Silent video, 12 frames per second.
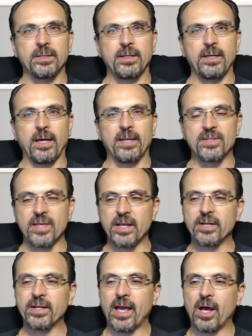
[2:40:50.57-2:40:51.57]
It's there to
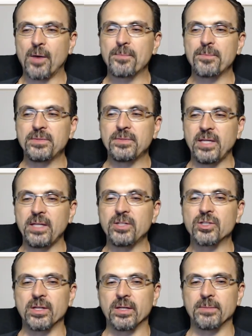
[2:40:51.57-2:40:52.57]
help teach
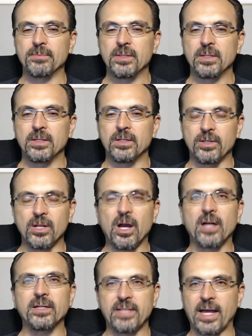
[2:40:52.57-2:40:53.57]
them
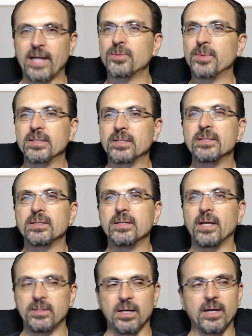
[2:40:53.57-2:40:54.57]
non-attachment
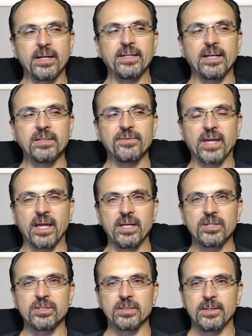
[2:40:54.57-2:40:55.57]
and
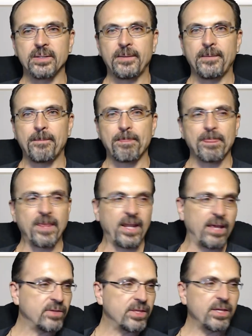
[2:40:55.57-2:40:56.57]
non-identification, that
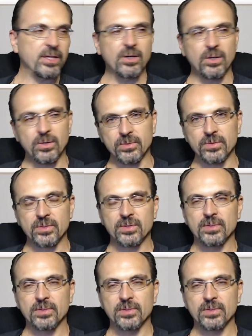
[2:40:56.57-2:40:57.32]
everything goes.